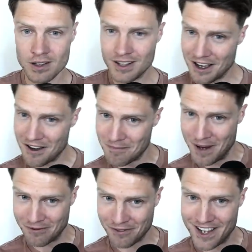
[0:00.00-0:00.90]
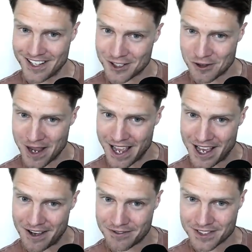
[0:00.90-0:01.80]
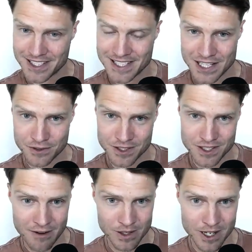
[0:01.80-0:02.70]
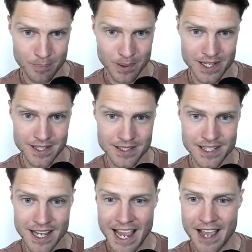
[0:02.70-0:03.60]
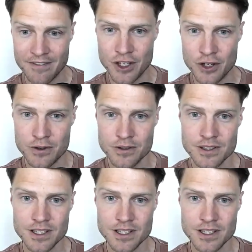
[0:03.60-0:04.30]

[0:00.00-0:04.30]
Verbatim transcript: of my friends who have successful software companies have used.